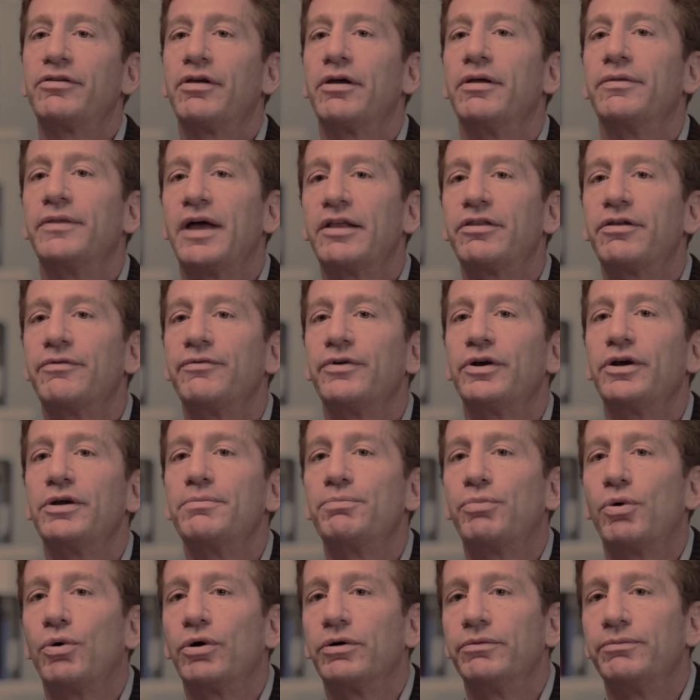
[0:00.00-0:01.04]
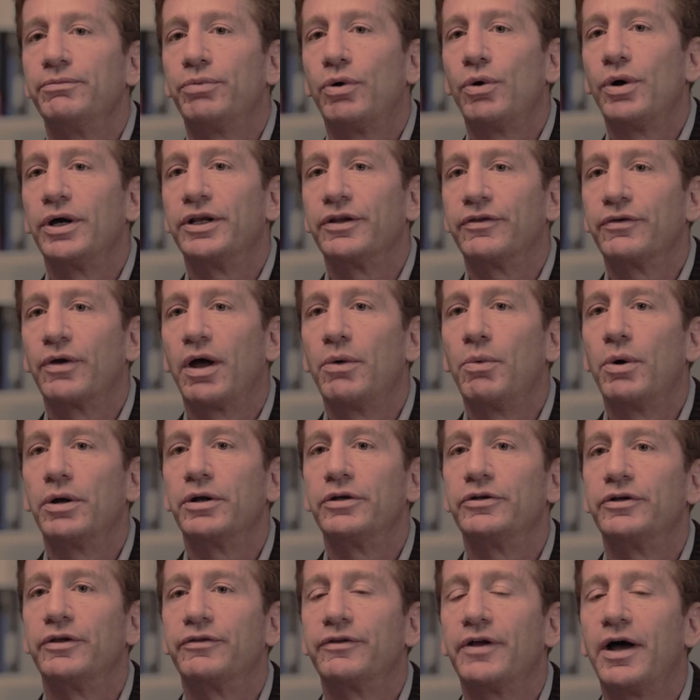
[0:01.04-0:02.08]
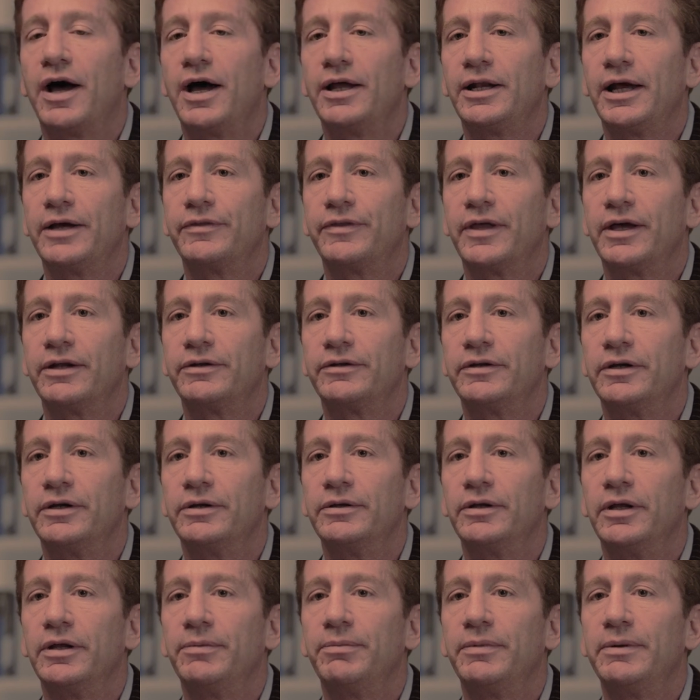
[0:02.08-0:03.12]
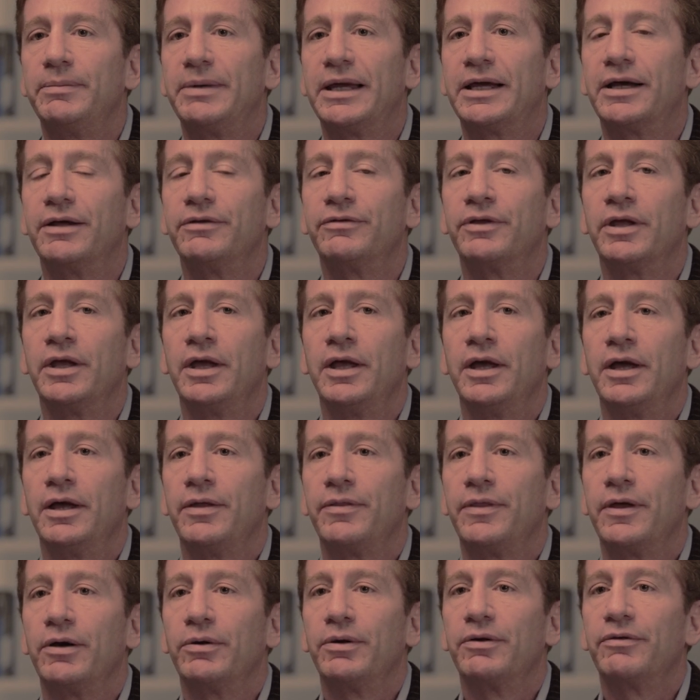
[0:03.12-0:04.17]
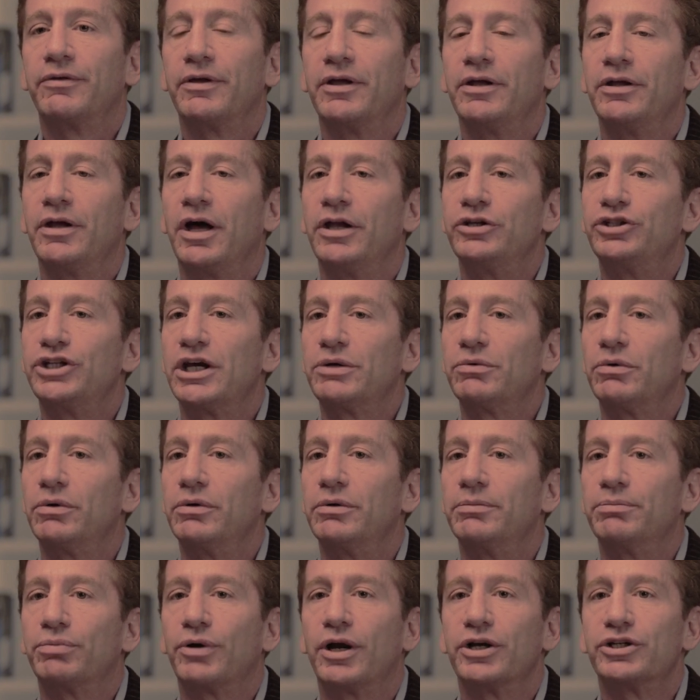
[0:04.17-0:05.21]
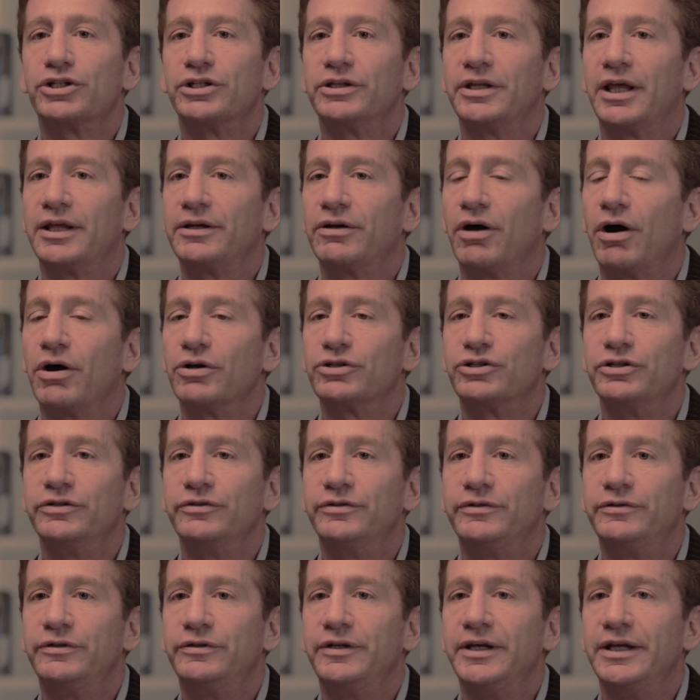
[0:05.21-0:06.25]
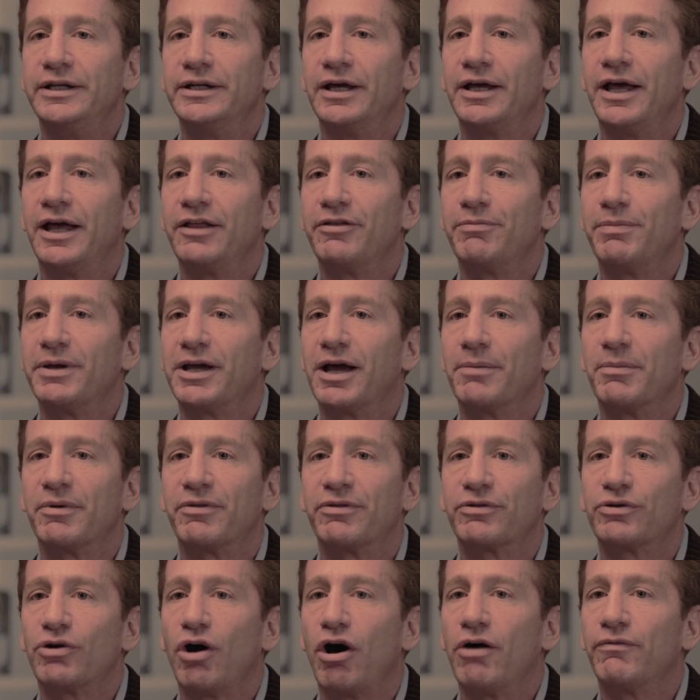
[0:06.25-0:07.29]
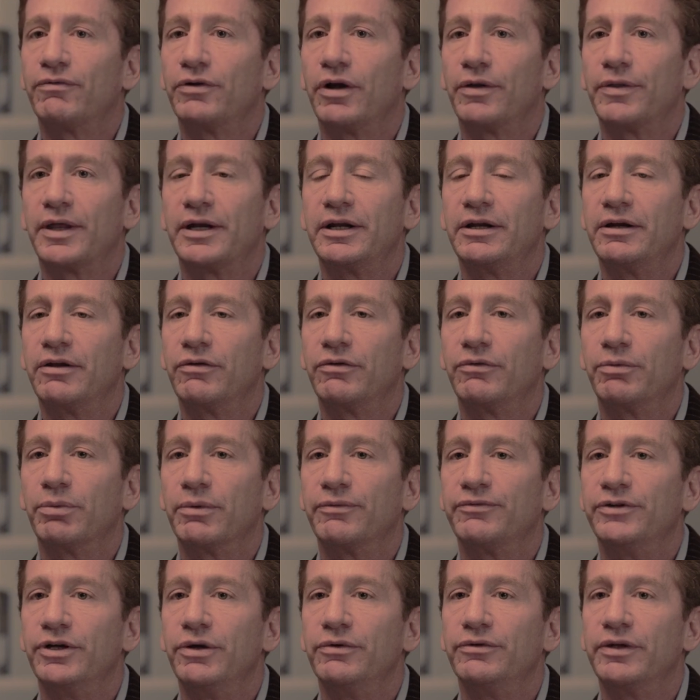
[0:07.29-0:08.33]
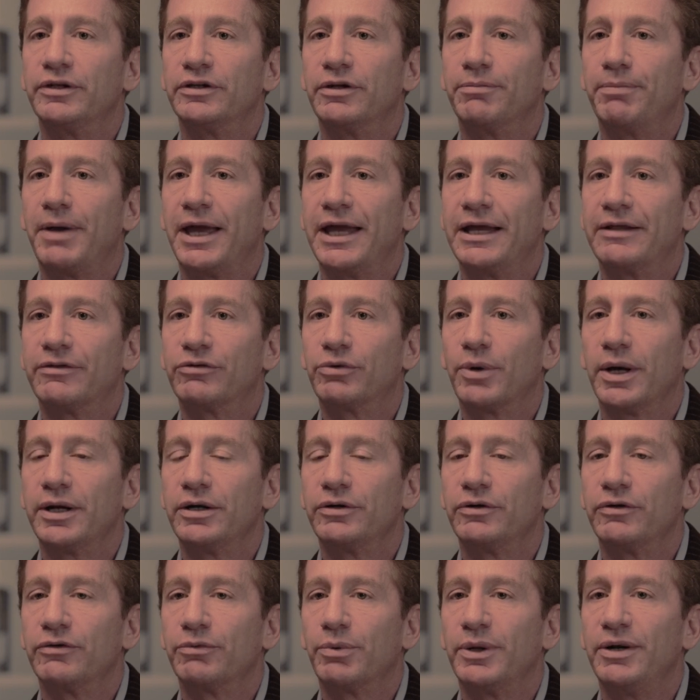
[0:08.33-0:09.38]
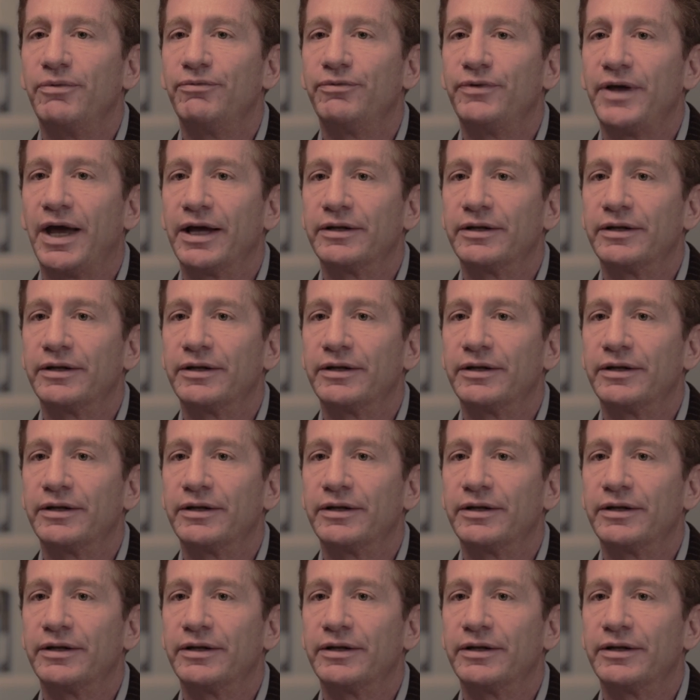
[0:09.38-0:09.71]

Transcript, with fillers: percent of Argentina's That's a very important creditors. point, so I want to just highlight that uh, because there is a, a general impression that Argentina has become a scofflaw, that it is refusing to pay its creditors, when in